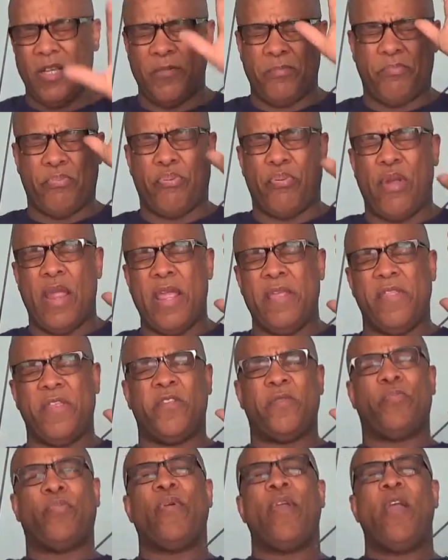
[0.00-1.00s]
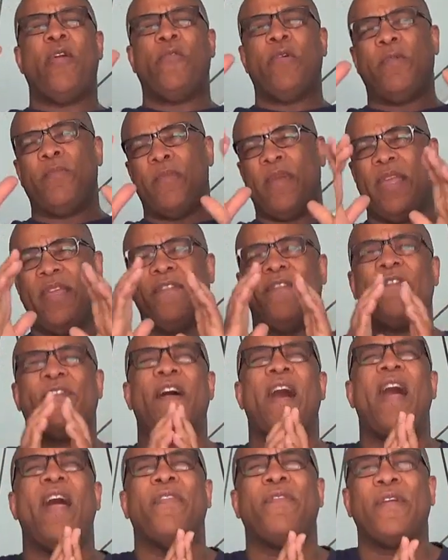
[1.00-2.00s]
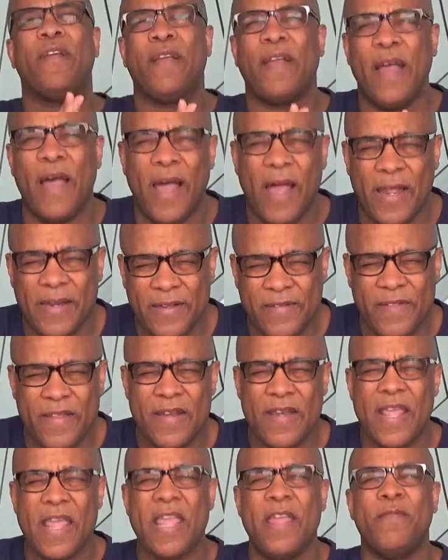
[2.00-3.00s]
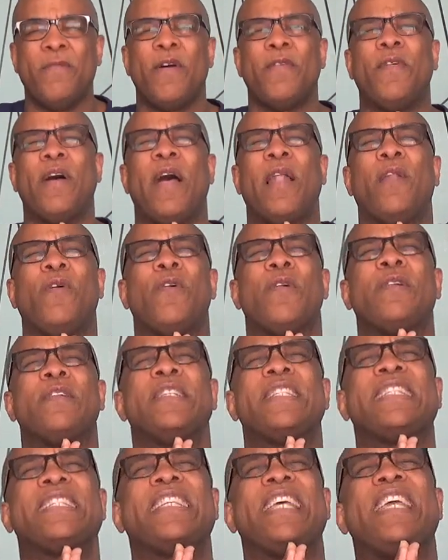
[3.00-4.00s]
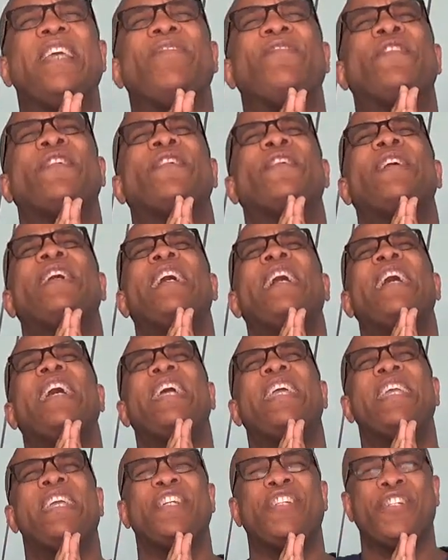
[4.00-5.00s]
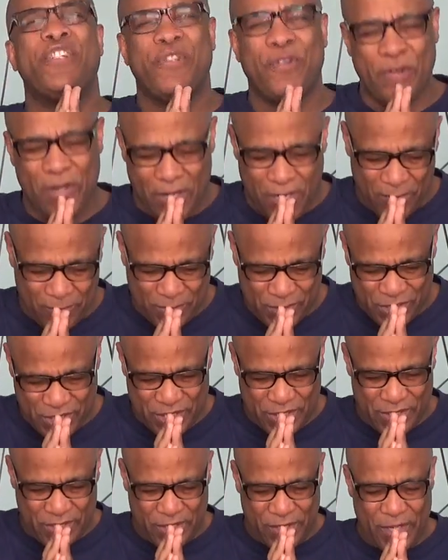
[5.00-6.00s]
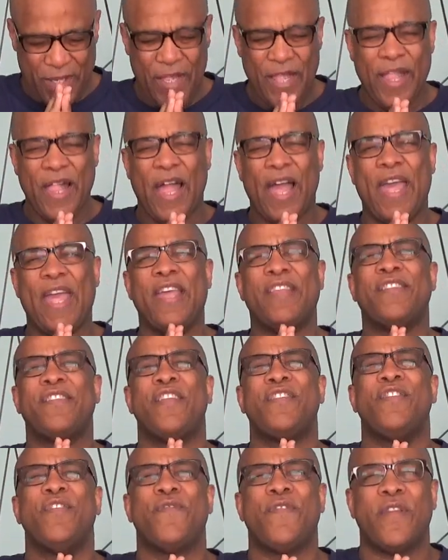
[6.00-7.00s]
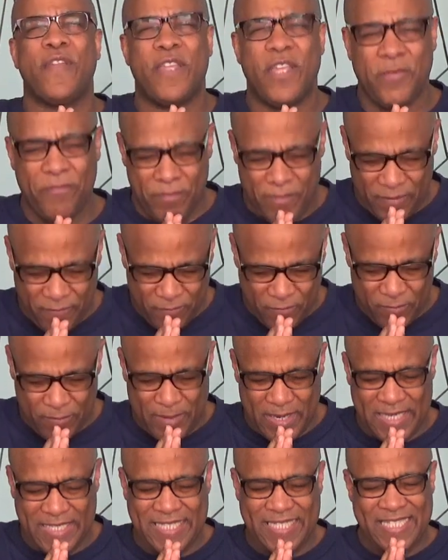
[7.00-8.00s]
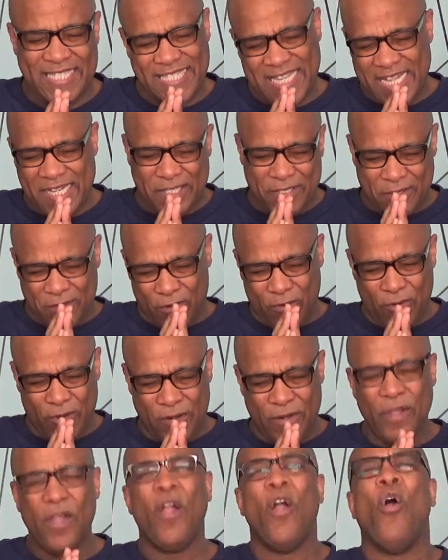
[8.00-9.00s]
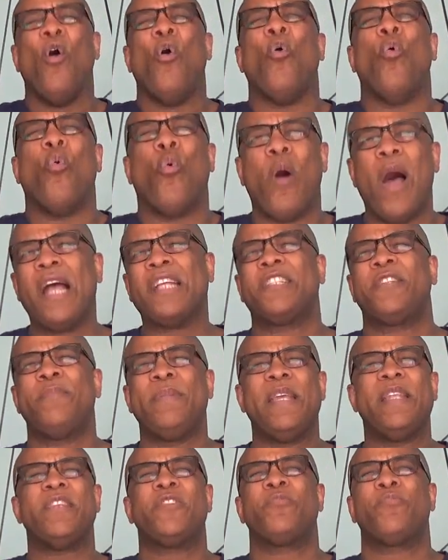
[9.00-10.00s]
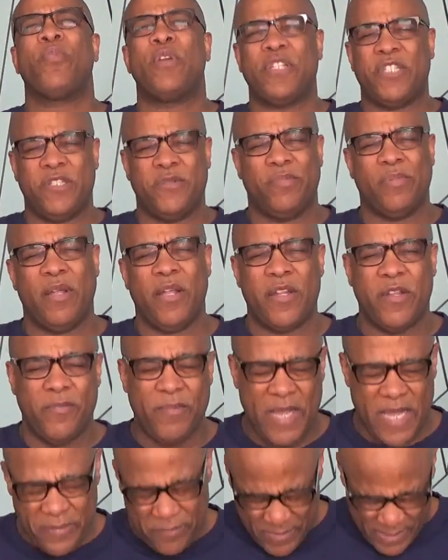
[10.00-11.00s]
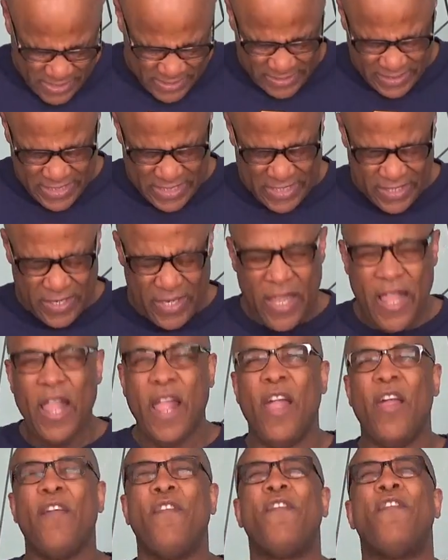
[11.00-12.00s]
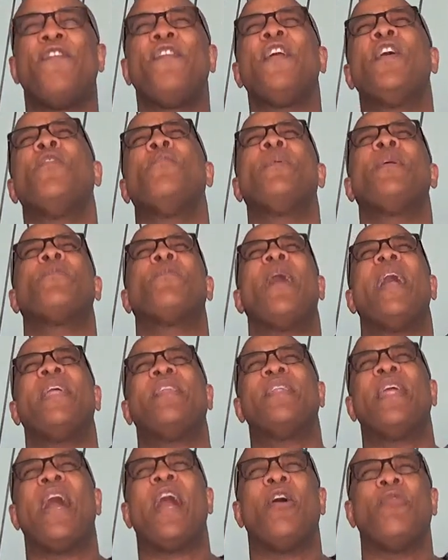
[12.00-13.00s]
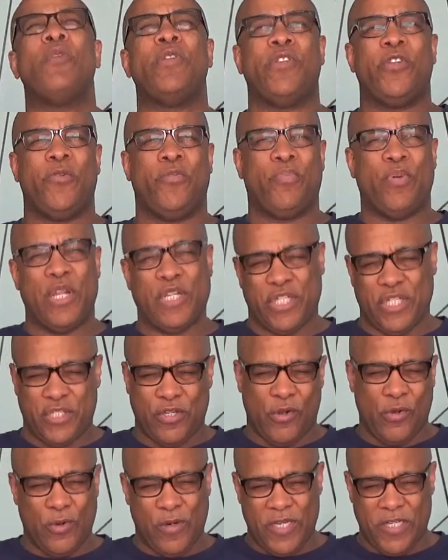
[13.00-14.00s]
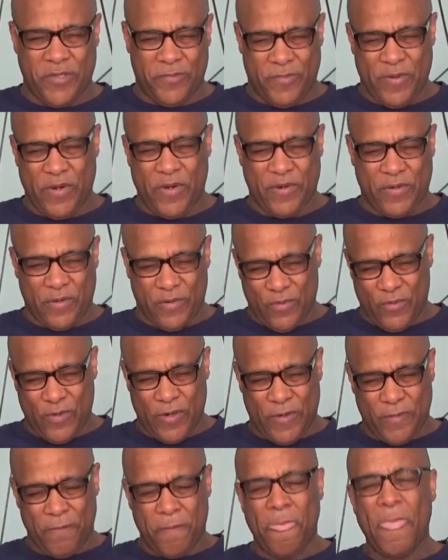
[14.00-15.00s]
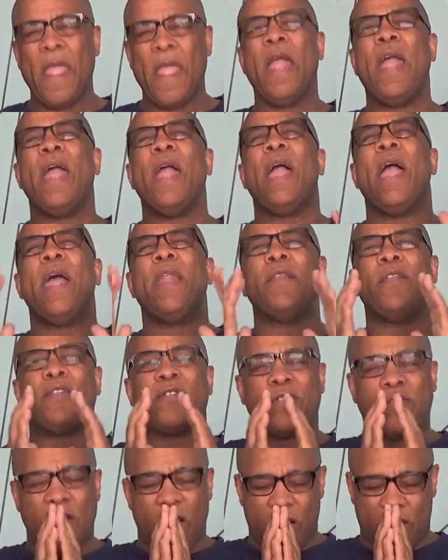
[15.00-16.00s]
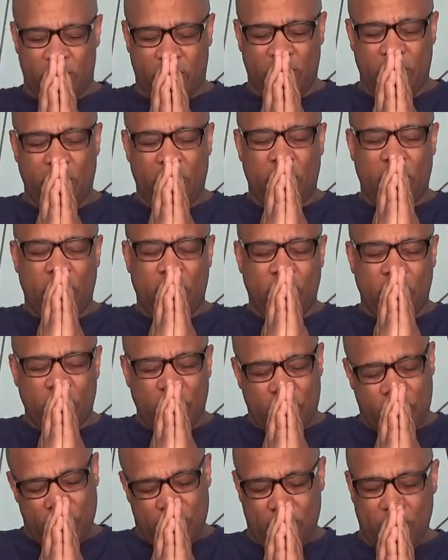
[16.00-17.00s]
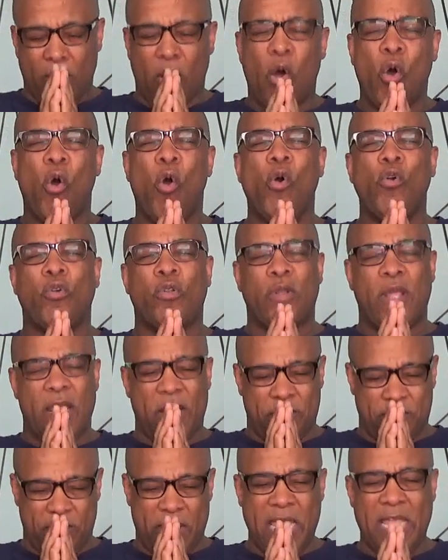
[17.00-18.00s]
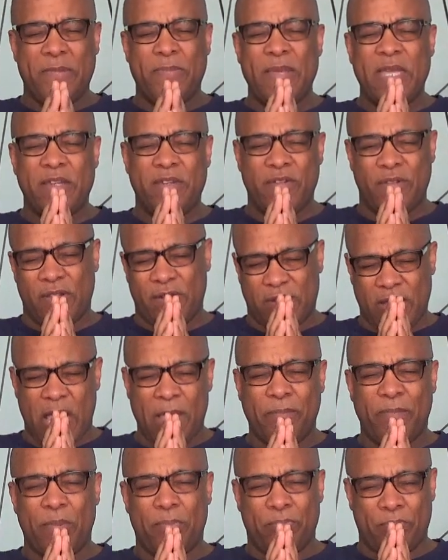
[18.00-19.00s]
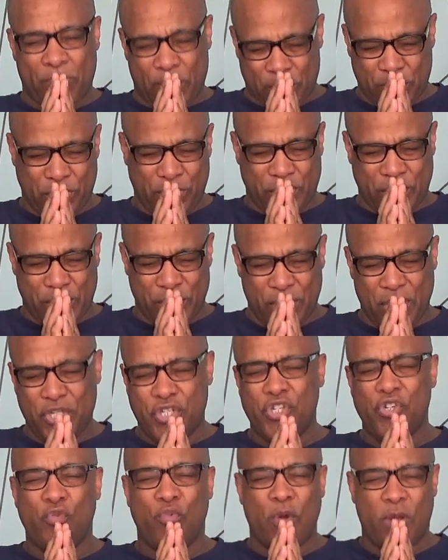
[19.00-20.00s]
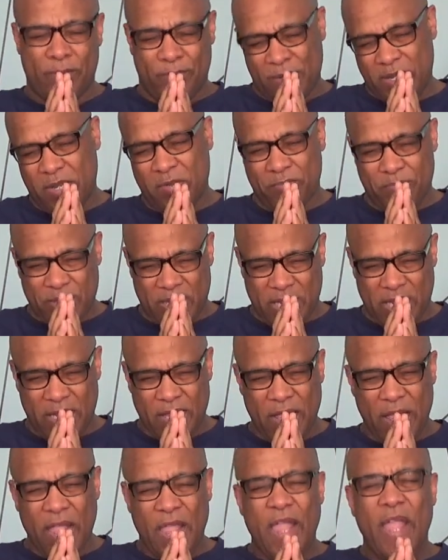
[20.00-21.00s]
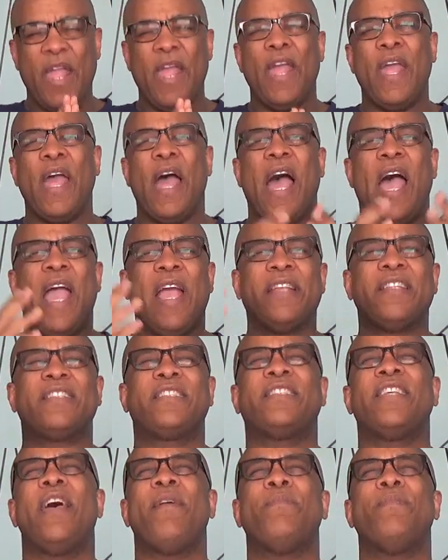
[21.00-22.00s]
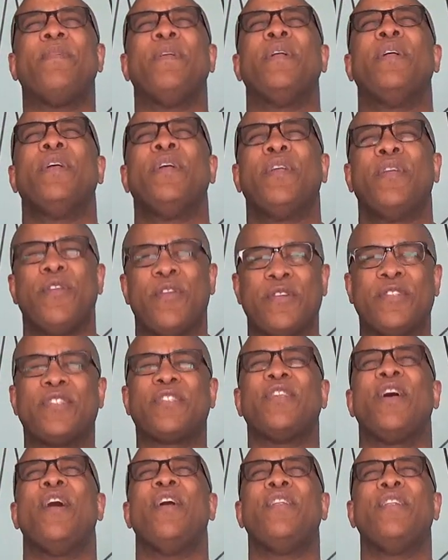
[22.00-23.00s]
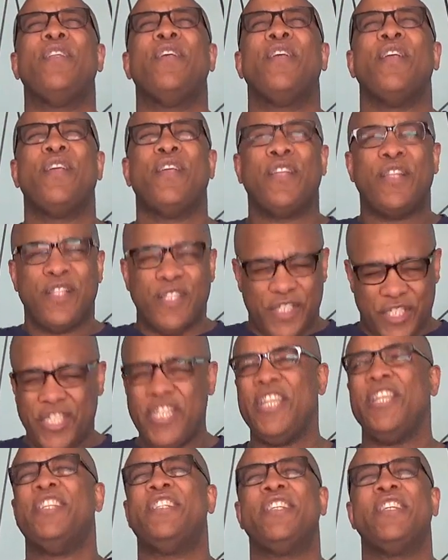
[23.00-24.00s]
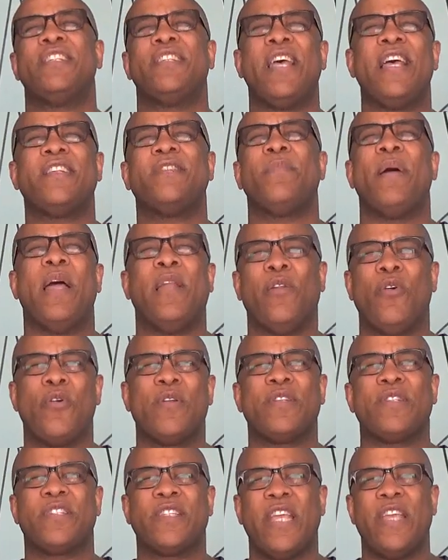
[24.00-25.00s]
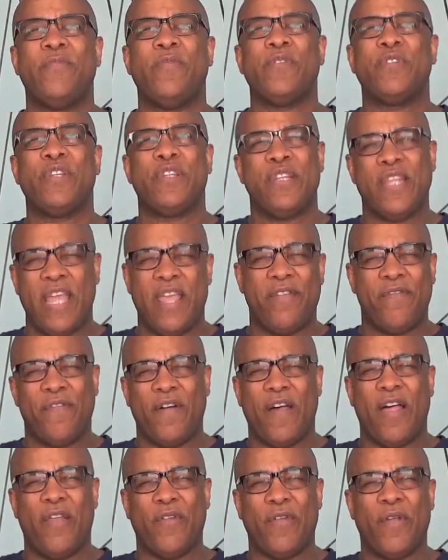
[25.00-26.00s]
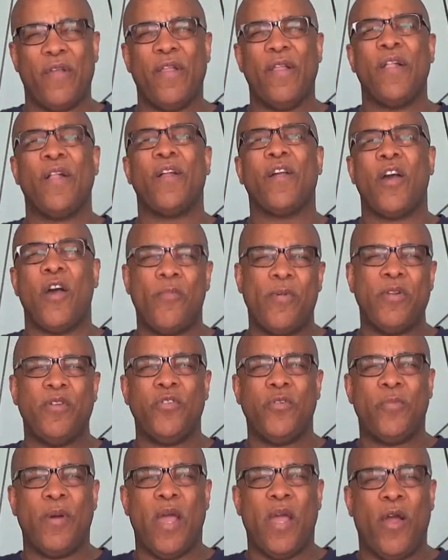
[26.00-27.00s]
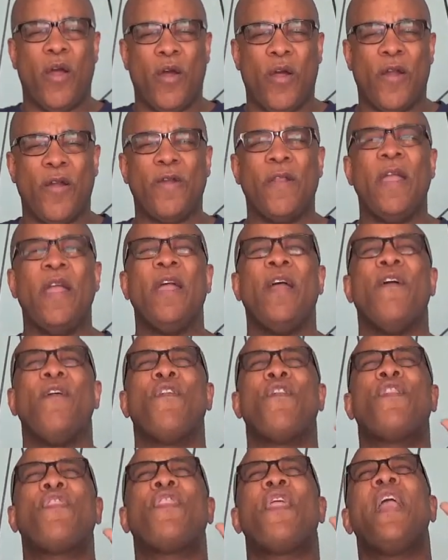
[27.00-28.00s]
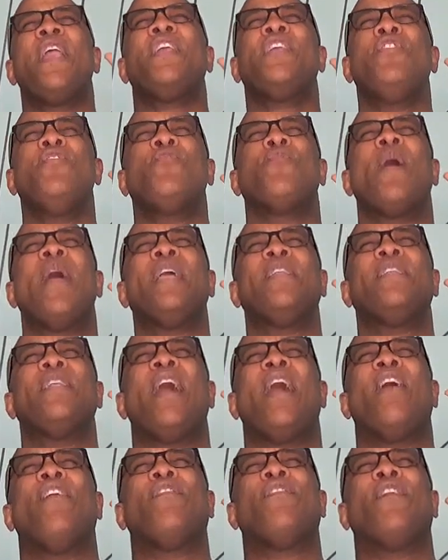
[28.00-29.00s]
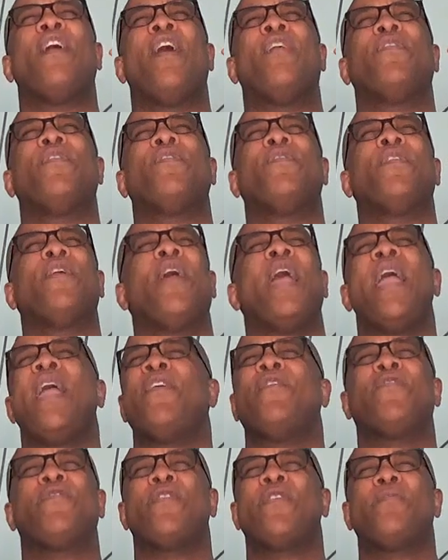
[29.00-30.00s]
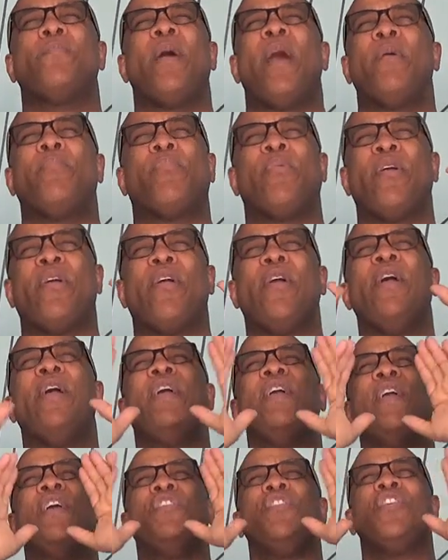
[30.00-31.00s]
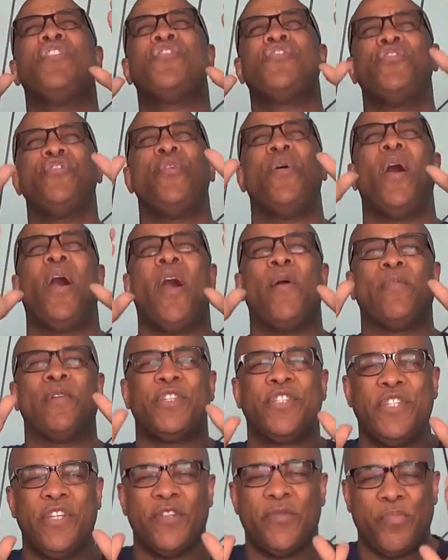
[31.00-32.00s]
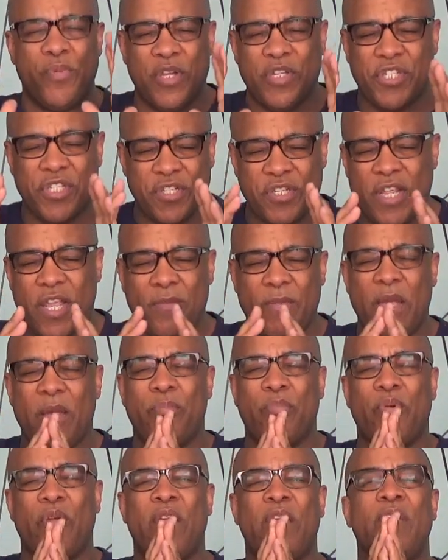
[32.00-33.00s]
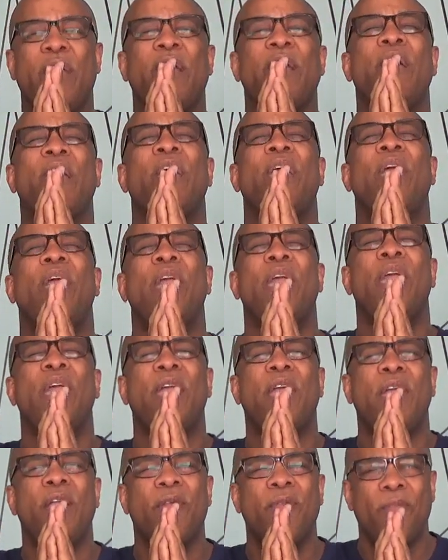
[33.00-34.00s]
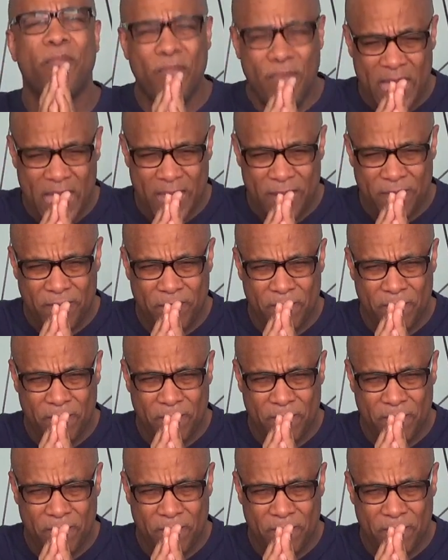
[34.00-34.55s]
pray this prayer with me. Father God, in the name of our Lord and Savior, Yeshua HaMashiach, I ask that you forgive me for my sins, Lord. Wash me in his precious blood and make me clean. Fill me right now with your precious Holy Spirit, Lord, and start to mold and make me into the type of person that you want me to be. I accept your son, Jesus, as my Lord and Savior today, Father. Come into my heart. Thank you right now, Father, for answering my prayer. In Yeshua HaMashiach's precious name I pray. Amen.